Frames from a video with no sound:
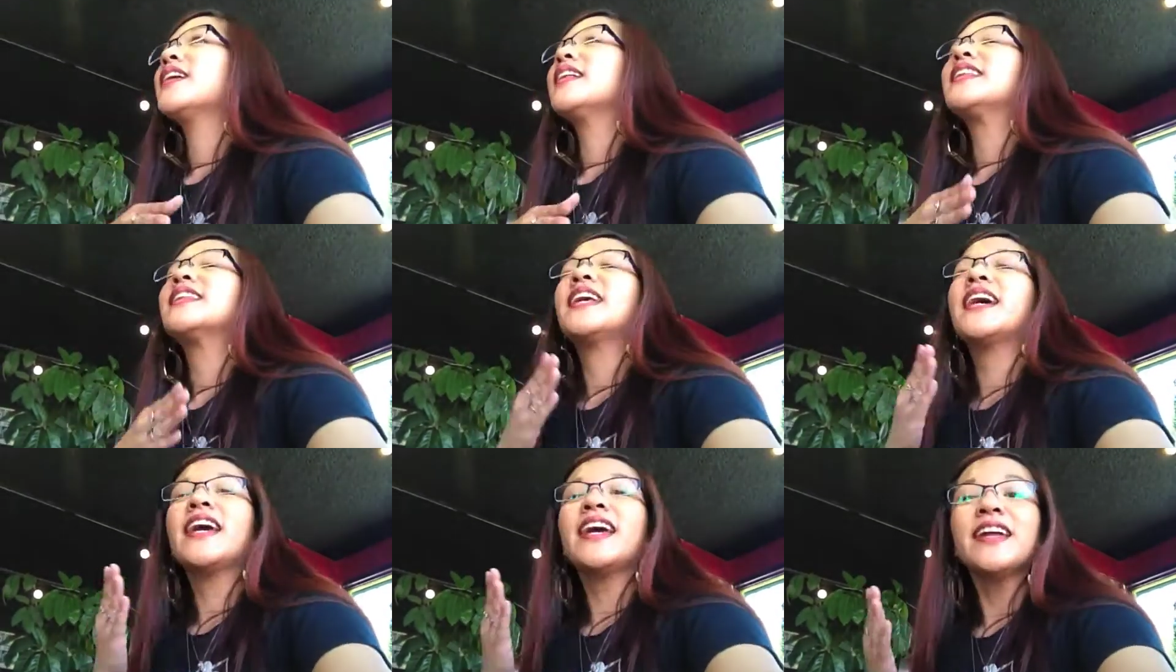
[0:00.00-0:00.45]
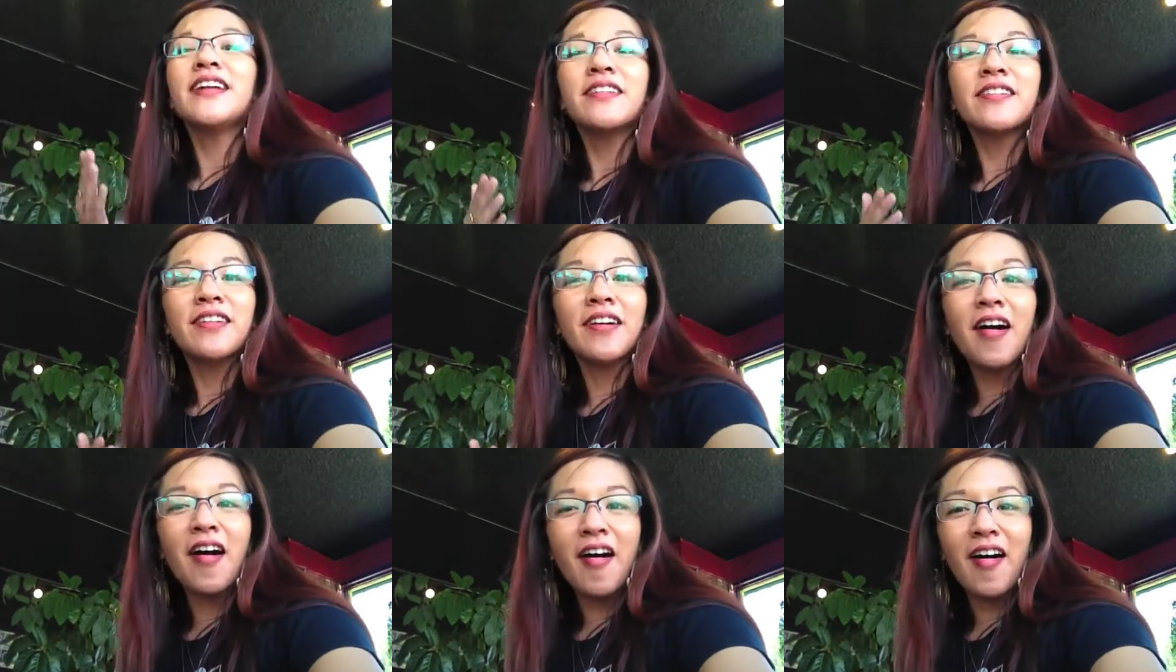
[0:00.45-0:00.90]

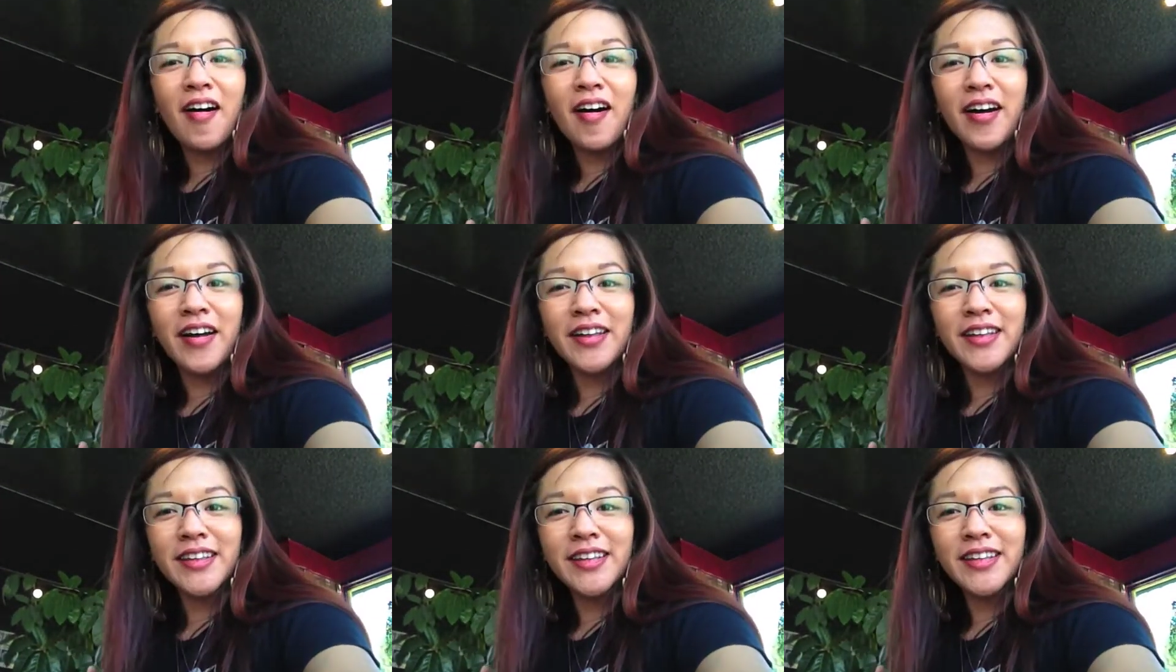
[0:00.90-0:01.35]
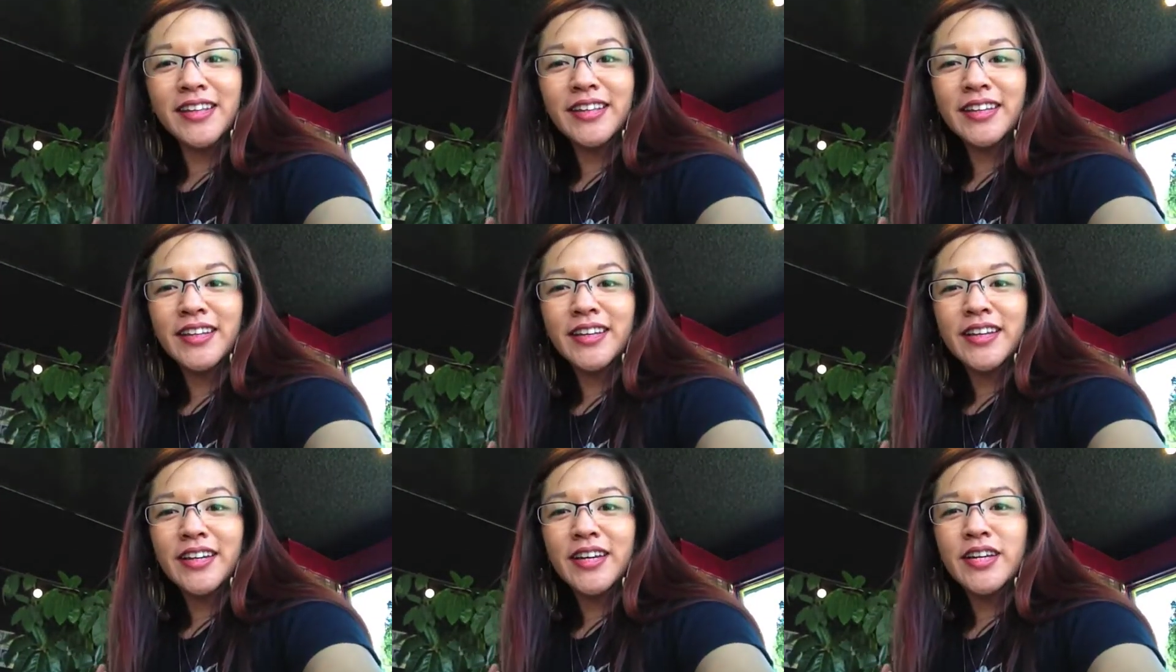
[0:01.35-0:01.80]
later on,
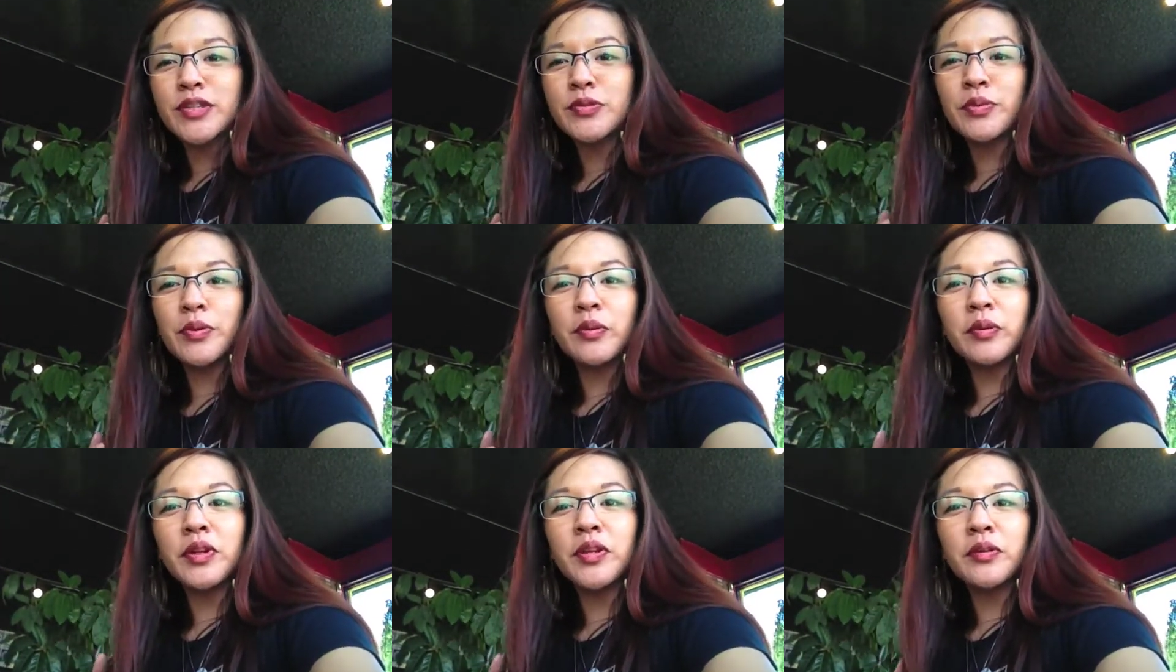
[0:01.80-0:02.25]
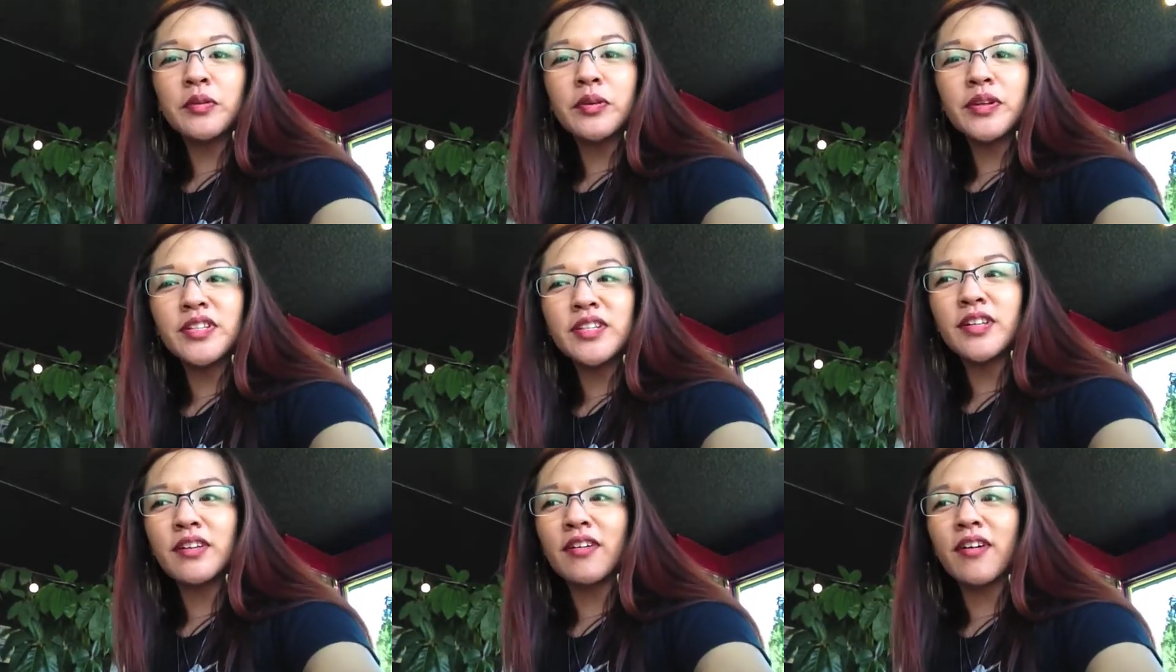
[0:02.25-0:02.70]
because we only knew
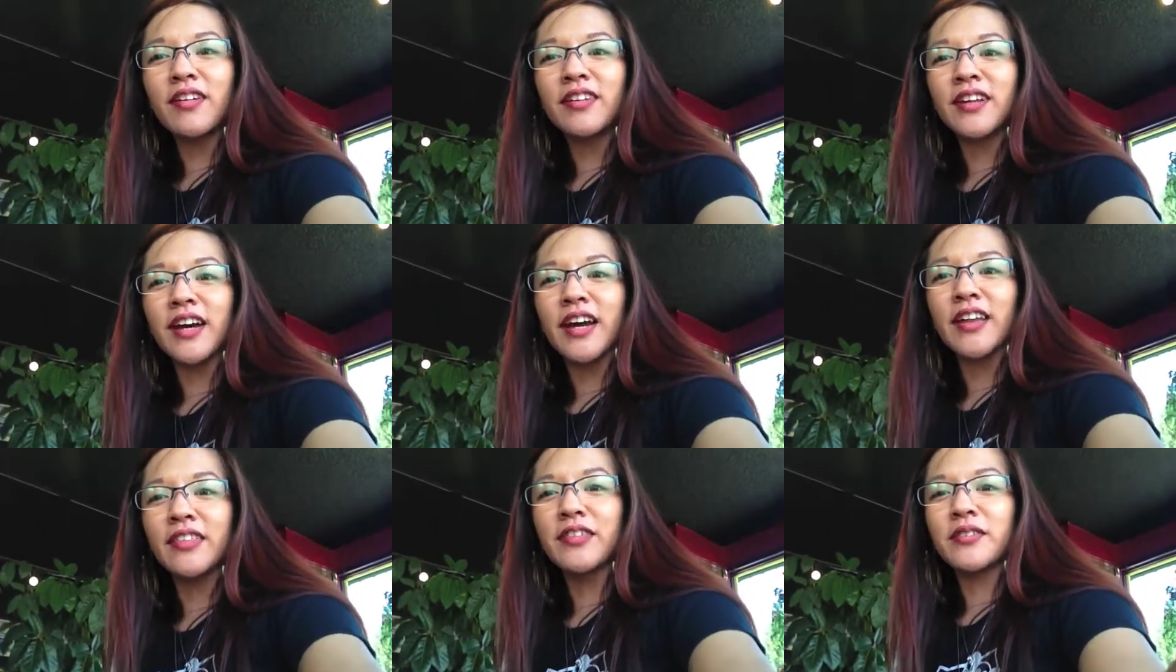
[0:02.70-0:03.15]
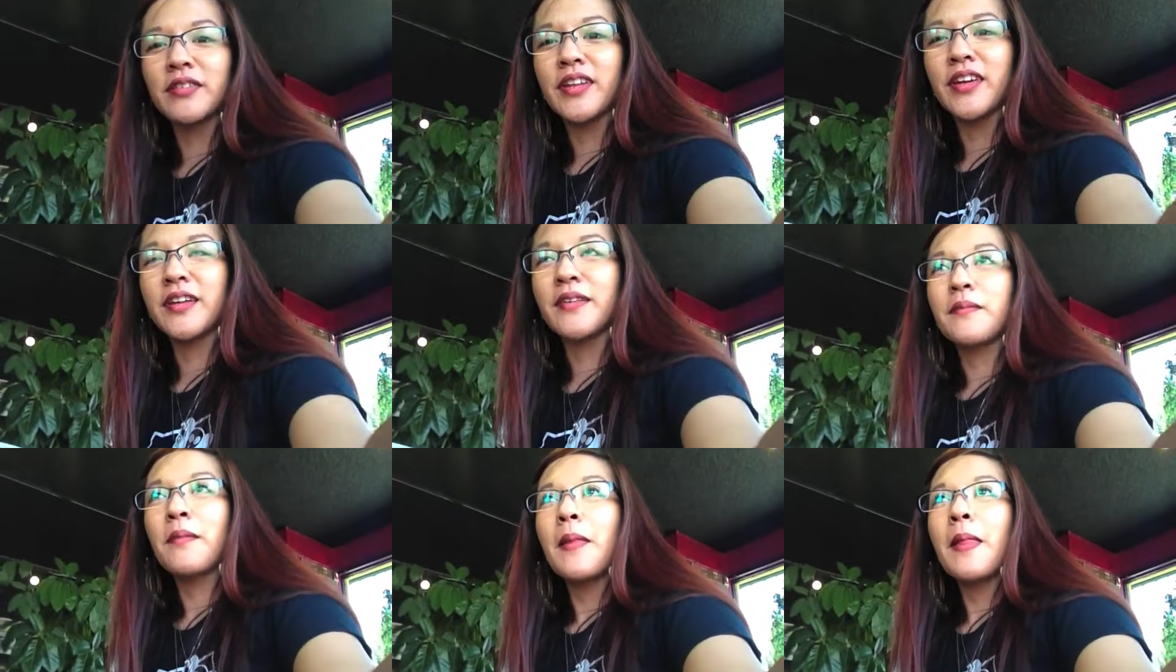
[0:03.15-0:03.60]
each other online through
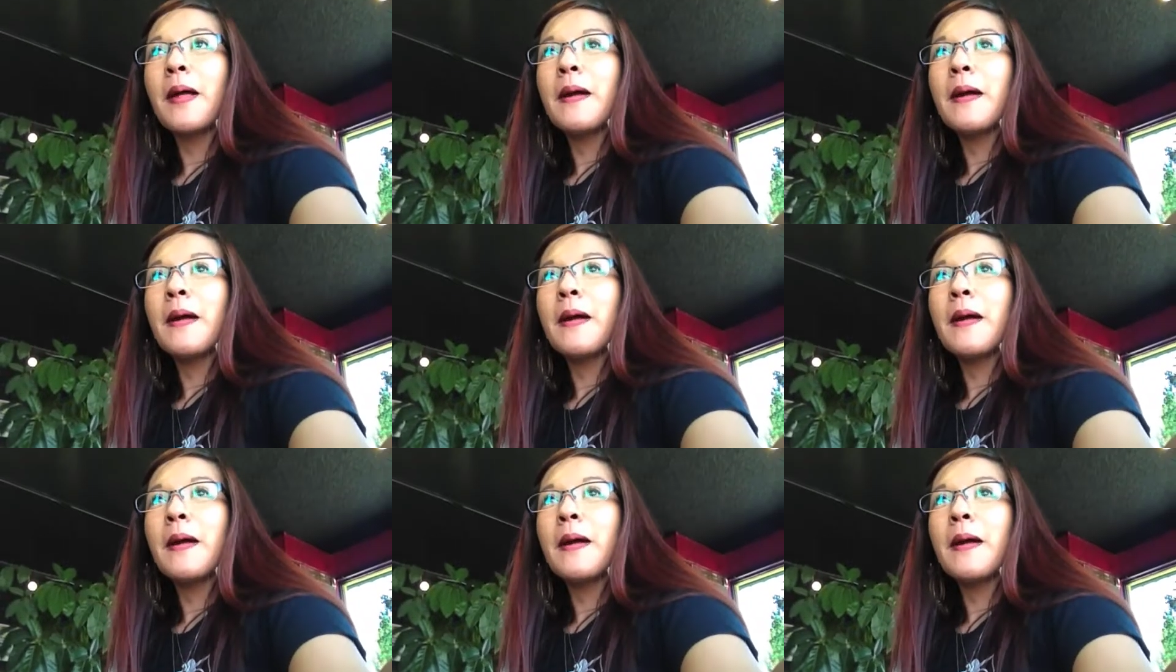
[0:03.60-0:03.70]
then,